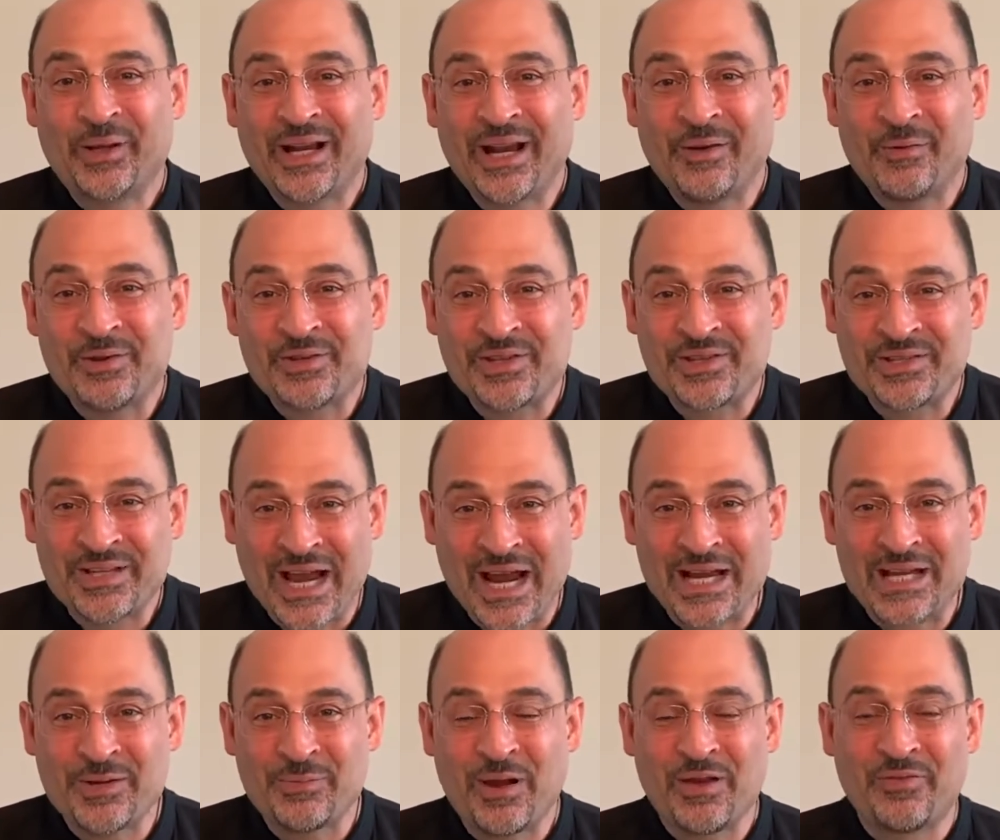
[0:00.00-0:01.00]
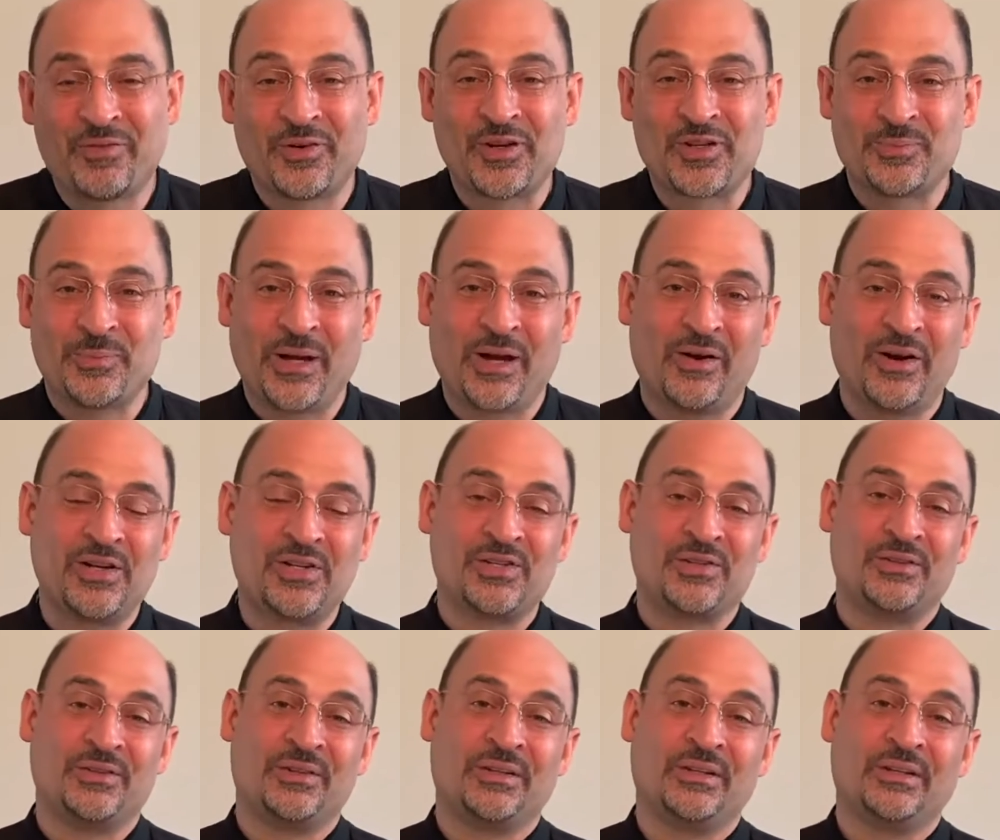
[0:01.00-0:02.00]
when I was assigned to my first
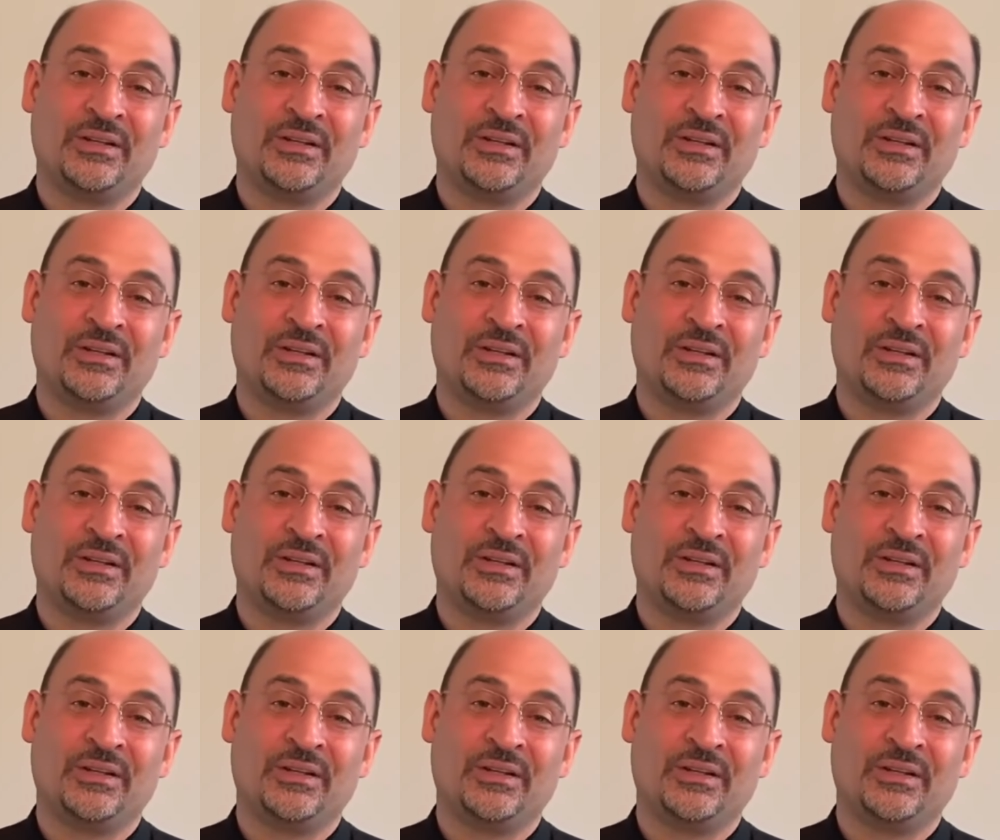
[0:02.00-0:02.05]
parish,